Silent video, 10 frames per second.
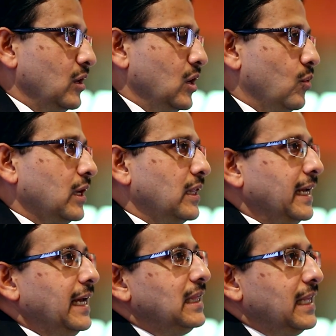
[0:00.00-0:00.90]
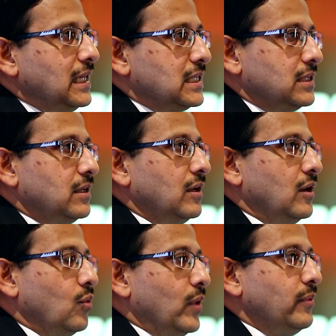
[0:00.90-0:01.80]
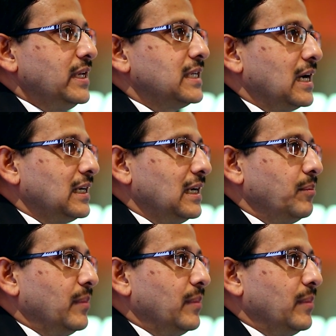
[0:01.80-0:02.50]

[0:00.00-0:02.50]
the theme for the Mahindra Baja SAE India